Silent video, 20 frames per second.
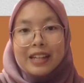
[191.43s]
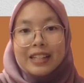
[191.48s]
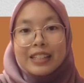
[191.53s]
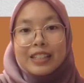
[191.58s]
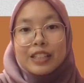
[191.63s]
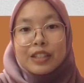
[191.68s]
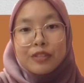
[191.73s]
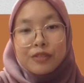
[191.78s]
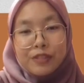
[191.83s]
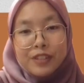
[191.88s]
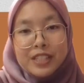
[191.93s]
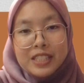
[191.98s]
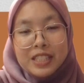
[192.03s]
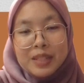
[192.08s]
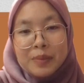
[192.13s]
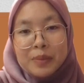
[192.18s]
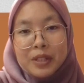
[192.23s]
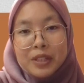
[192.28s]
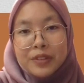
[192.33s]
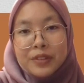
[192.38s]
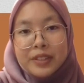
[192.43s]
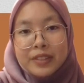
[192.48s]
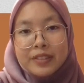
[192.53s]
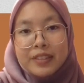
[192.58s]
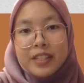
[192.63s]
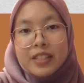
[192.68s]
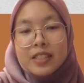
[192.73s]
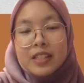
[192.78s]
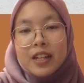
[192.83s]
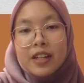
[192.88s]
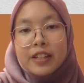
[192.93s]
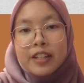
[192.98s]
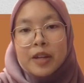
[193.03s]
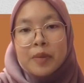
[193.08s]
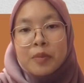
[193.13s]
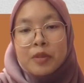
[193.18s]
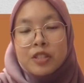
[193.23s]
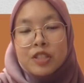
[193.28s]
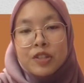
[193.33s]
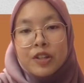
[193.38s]
The first similarities are
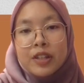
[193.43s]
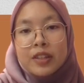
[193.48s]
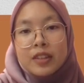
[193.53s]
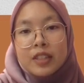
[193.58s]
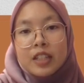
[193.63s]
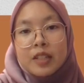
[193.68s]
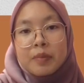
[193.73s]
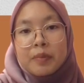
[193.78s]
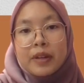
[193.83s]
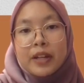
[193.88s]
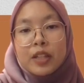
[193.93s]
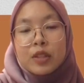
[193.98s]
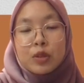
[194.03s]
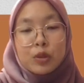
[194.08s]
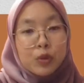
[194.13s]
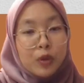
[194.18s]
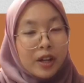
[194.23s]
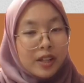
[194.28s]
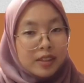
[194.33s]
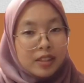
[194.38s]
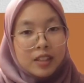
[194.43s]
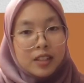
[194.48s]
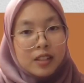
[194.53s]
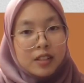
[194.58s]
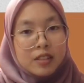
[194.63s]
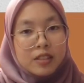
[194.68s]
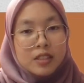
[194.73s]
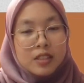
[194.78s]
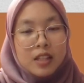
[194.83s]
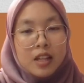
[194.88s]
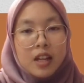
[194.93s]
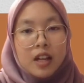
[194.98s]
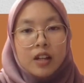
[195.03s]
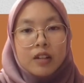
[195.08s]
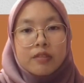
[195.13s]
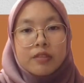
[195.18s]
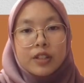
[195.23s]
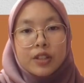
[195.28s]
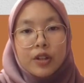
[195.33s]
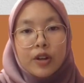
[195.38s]
demonstrated by two articles,
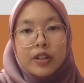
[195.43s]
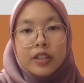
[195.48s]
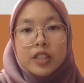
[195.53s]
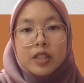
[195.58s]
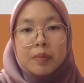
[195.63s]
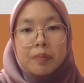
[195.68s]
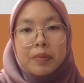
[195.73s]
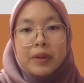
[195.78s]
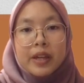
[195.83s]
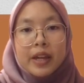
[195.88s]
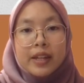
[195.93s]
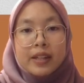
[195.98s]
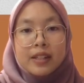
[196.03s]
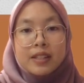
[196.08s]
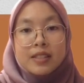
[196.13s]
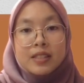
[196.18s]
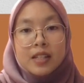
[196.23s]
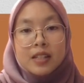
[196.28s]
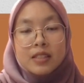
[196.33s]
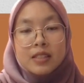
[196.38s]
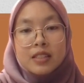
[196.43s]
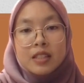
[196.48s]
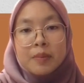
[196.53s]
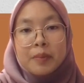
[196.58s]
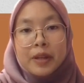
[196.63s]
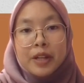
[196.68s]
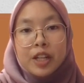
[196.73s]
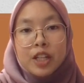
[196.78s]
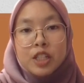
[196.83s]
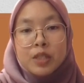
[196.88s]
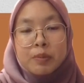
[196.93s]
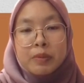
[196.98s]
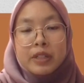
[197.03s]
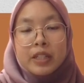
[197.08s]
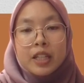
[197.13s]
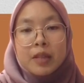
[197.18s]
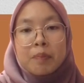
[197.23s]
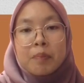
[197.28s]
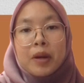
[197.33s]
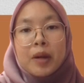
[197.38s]
Record Keeping and Disaster
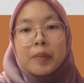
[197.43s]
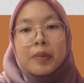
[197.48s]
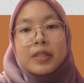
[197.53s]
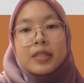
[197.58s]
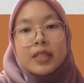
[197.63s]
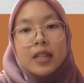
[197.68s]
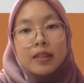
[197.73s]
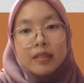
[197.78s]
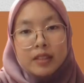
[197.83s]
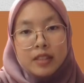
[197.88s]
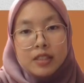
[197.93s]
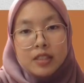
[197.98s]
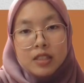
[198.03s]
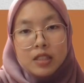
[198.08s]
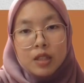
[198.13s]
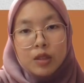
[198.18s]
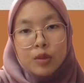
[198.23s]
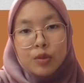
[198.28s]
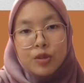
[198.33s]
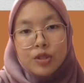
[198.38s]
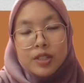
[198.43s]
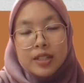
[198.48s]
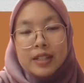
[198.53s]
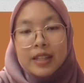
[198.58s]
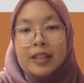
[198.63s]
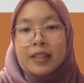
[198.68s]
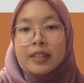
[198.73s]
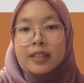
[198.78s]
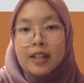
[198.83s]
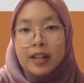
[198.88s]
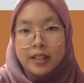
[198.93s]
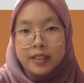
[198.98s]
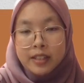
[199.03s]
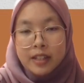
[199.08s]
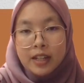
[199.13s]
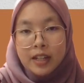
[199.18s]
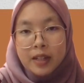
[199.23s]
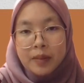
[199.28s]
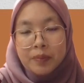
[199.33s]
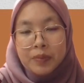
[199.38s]
Management in Public Sector Institution in
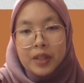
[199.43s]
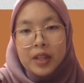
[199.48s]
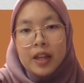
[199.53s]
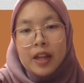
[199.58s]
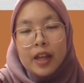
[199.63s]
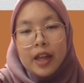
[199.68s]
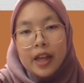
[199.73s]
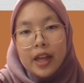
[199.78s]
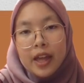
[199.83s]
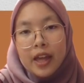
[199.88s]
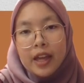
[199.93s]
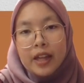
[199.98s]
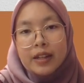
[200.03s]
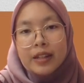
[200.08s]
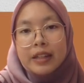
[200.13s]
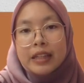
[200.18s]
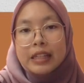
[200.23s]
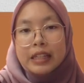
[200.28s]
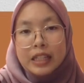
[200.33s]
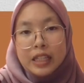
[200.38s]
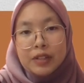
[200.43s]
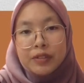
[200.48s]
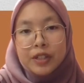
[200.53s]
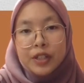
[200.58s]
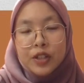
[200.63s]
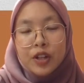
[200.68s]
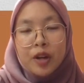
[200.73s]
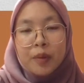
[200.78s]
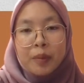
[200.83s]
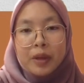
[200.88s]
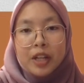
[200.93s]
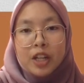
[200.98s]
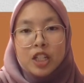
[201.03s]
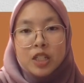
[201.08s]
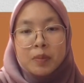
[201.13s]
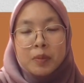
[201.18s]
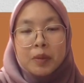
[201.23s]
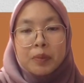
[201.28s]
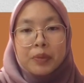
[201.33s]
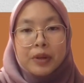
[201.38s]
Ghana and E-Record
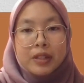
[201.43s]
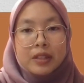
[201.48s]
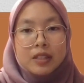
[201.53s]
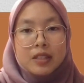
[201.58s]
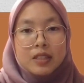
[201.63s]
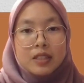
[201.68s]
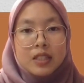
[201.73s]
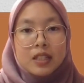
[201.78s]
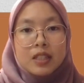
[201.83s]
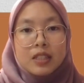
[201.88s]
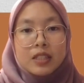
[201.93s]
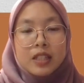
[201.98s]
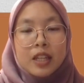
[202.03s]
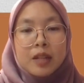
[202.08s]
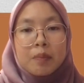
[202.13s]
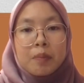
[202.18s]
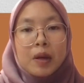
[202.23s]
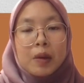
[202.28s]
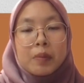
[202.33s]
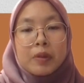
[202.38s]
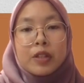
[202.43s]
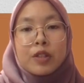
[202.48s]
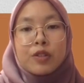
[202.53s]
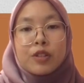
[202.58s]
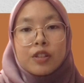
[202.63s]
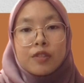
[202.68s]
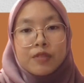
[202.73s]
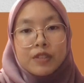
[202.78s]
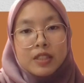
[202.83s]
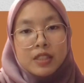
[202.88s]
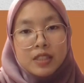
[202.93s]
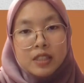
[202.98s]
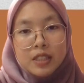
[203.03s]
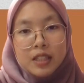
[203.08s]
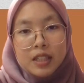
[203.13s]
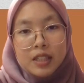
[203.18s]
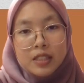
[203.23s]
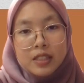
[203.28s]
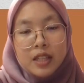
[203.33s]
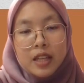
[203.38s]
Management Practices in Public
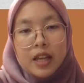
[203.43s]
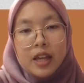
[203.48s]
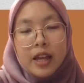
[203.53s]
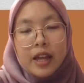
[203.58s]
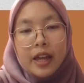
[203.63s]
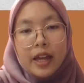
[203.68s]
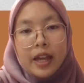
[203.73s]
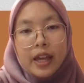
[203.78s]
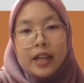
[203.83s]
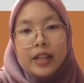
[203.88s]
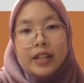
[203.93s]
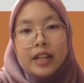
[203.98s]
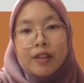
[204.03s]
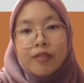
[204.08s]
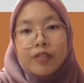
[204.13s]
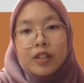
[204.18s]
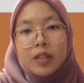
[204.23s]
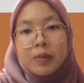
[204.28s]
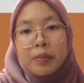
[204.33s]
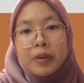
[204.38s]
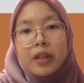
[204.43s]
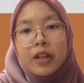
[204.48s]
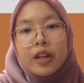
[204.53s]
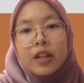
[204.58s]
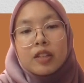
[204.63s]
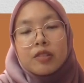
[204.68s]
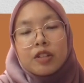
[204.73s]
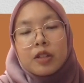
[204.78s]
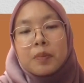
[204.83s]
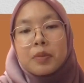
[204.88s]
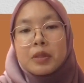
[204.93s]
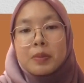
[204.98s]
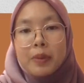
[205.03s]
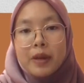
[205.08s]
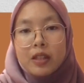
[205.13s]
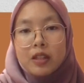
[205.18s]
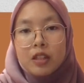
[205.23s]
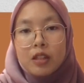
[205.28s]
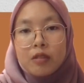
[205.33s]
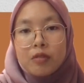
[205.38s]
Universities, a Developing Country
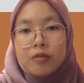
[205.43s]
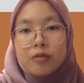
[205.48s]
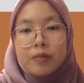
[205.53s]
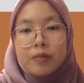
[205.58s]
Perspective.